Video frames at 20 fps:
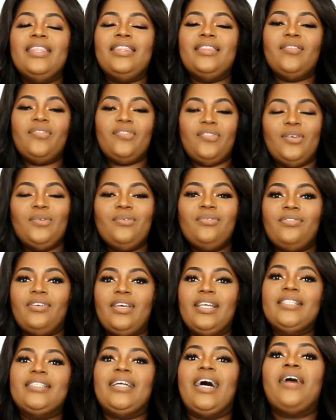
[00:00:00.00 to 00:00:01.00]
the few
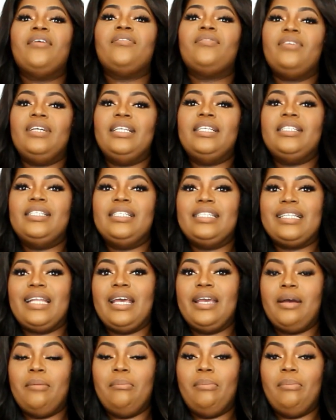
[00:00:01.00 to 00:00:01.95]
things that I really dislike